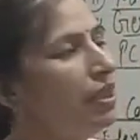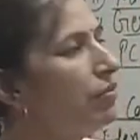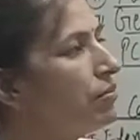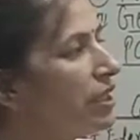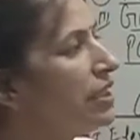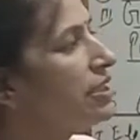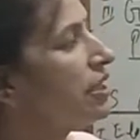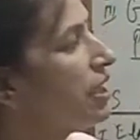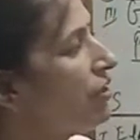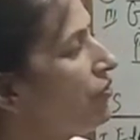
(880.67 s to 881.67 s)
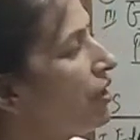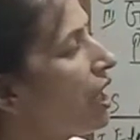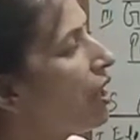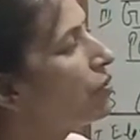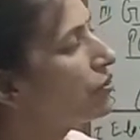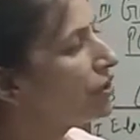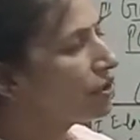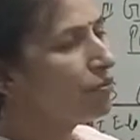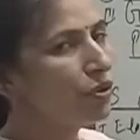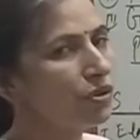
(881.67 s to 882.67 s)
Means if
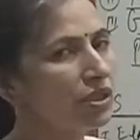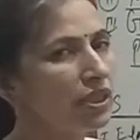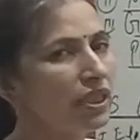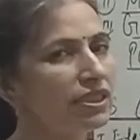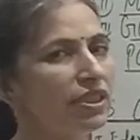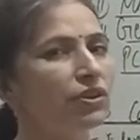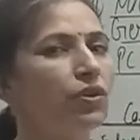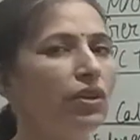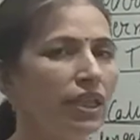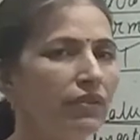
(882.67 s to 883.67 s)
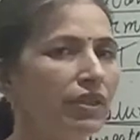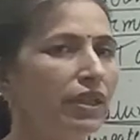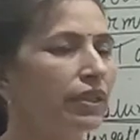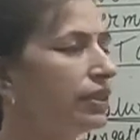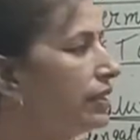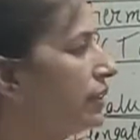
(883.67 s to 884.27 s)
outermost layer is the non-living,